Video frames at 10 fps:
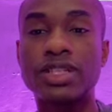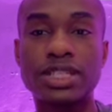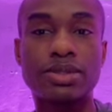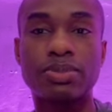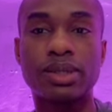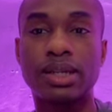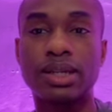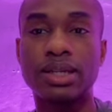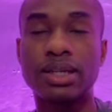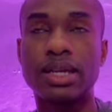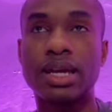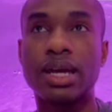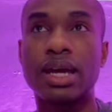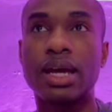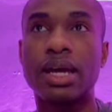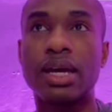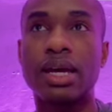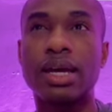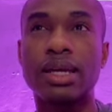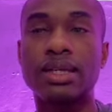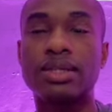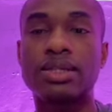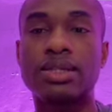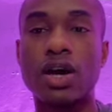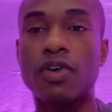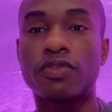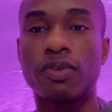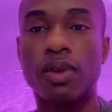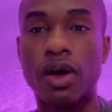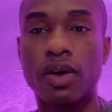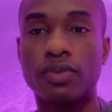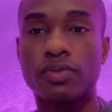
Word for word: discipline is self love.